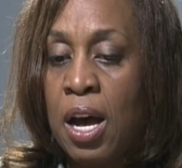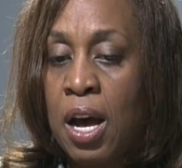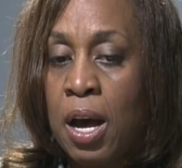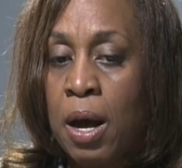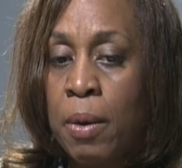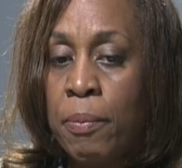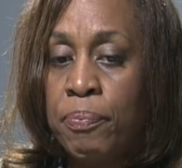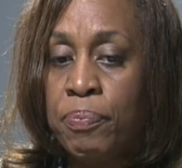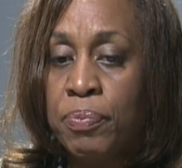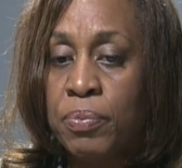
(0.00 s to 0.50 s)

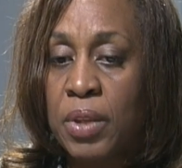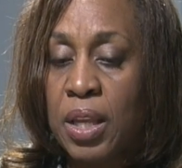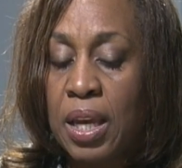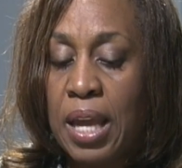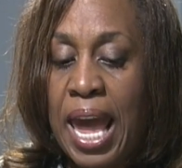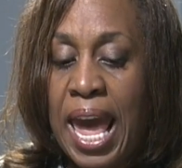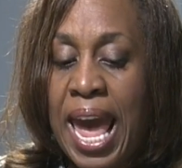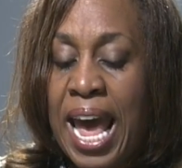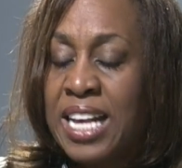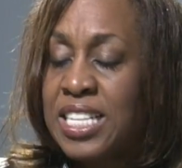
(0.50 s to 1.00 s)
um,
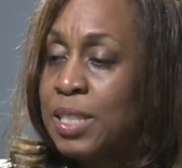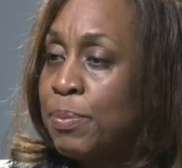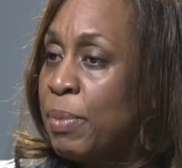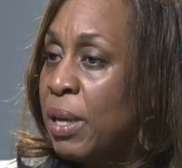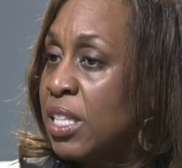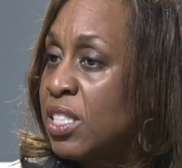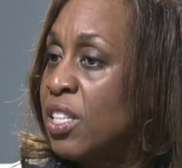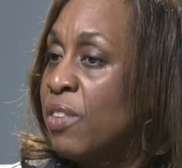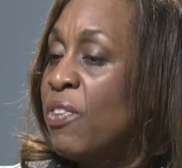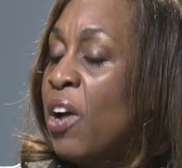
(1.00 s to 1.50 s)

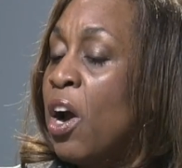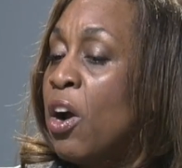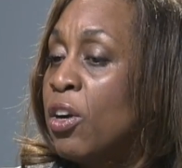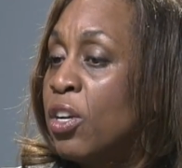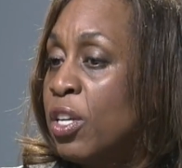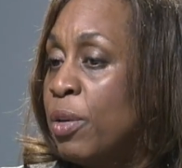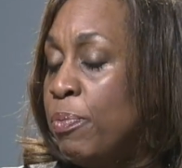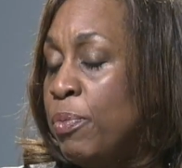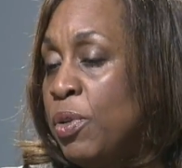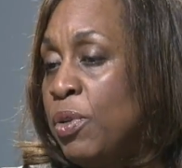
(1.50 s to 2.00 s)
aspects of our
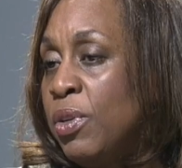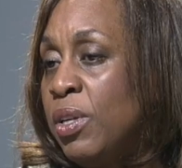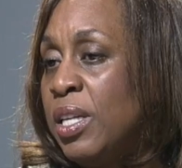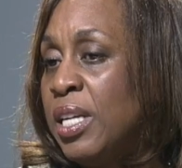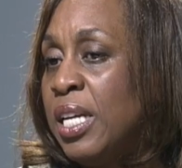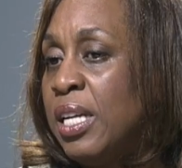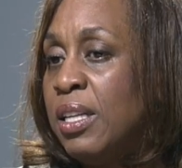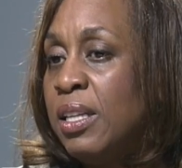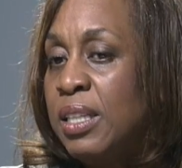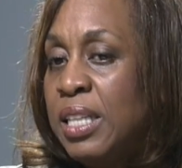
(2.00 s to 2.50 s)

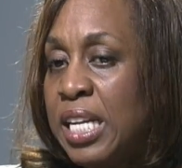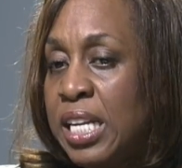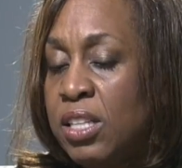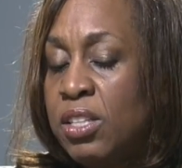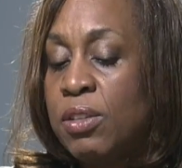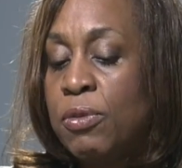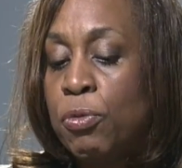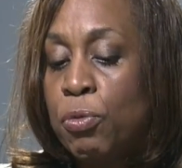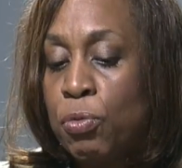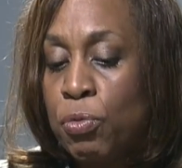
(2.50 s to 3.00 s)
community need
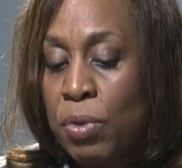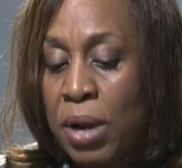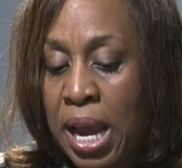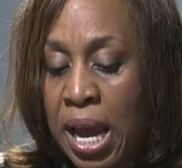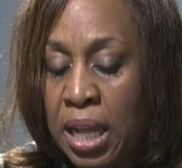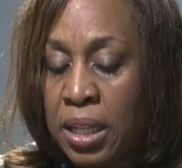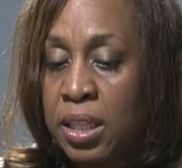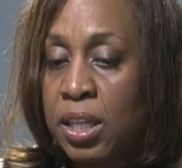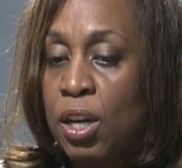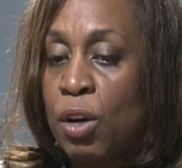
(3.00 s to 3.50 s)
to
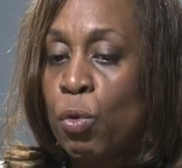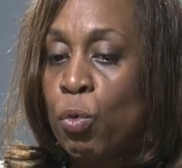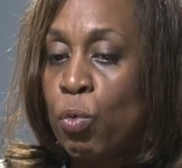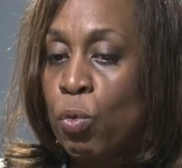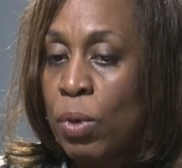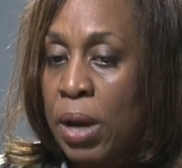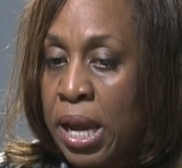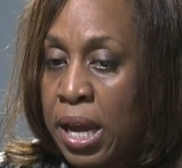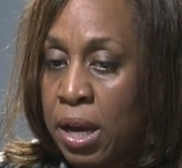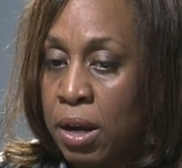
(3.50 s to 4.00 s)
rally
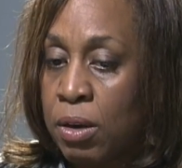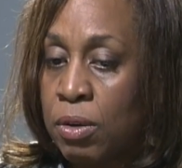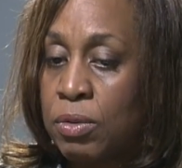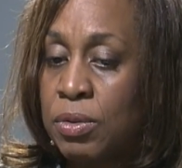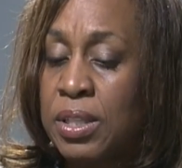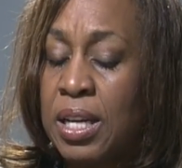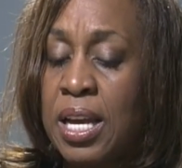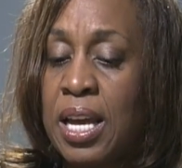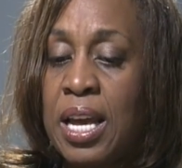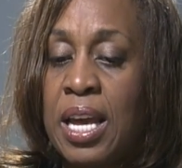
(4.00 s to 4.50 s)

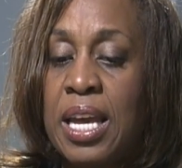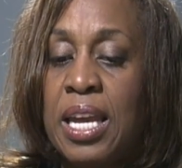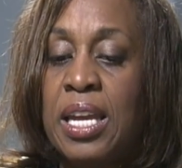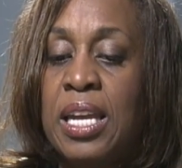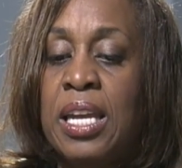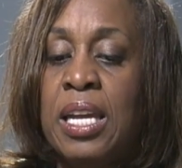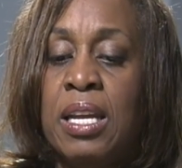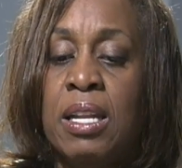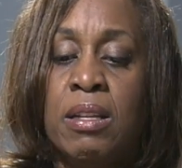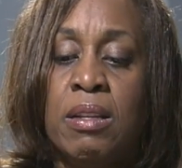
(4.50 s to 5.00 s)
around
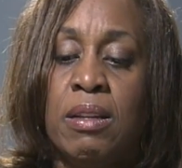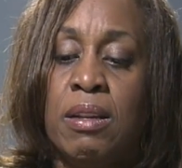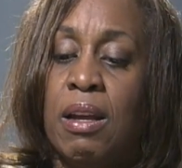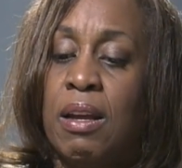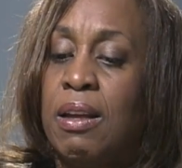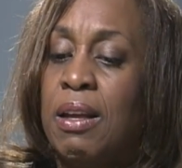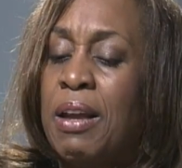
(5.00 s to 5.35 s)
in,